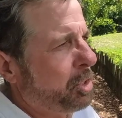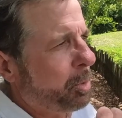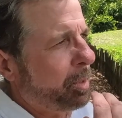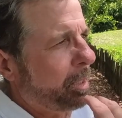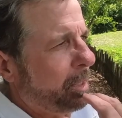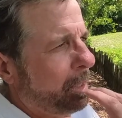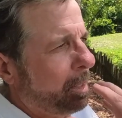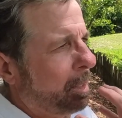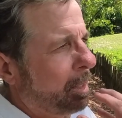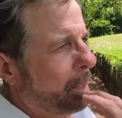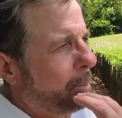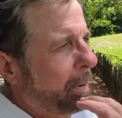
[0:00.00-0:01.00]
chewing,
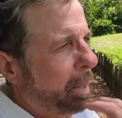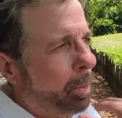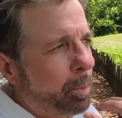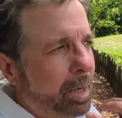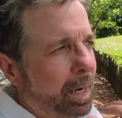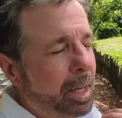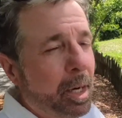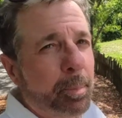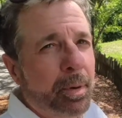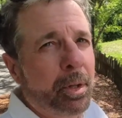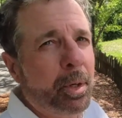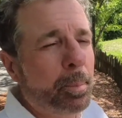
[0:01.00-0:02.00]
the mouth would light
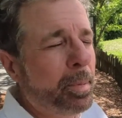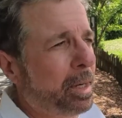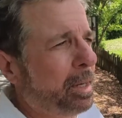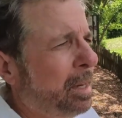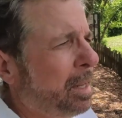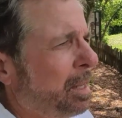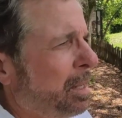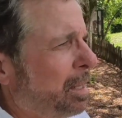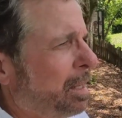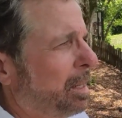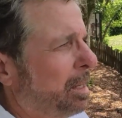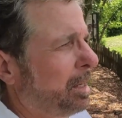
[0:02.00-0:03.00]
up a little bit.
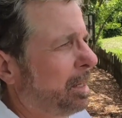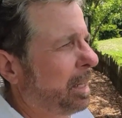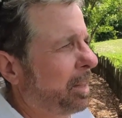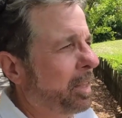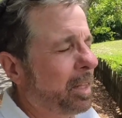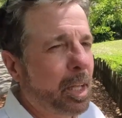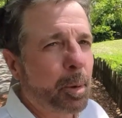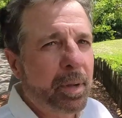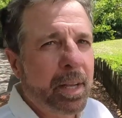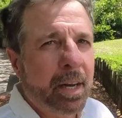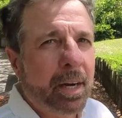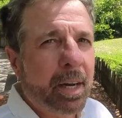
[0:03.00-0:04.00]
And I think that'll be
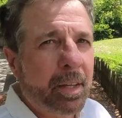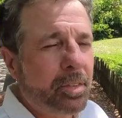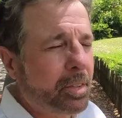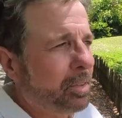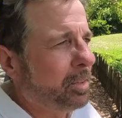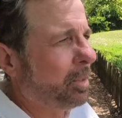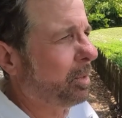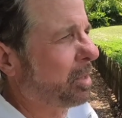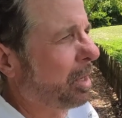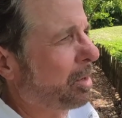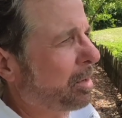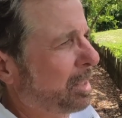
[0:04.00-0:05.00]
kind of nice because it'll
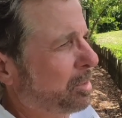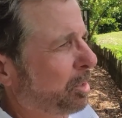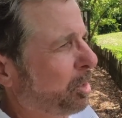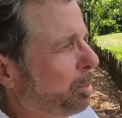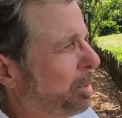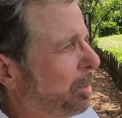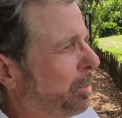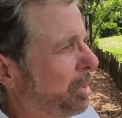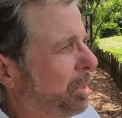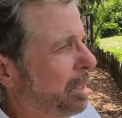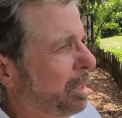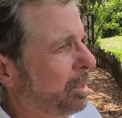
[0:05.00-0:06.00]
contrast a little bit
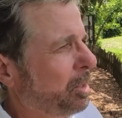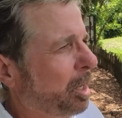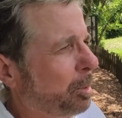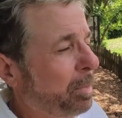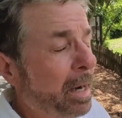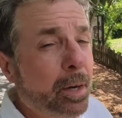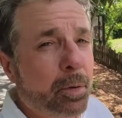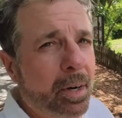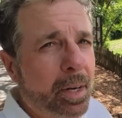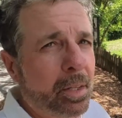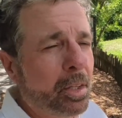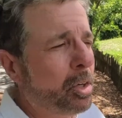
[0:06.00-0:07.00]
with the dark
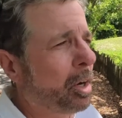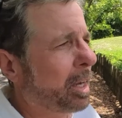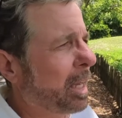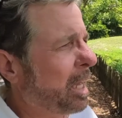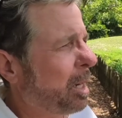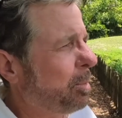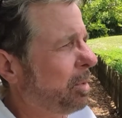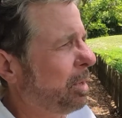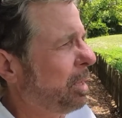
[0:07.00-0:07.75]
background and the dark animal.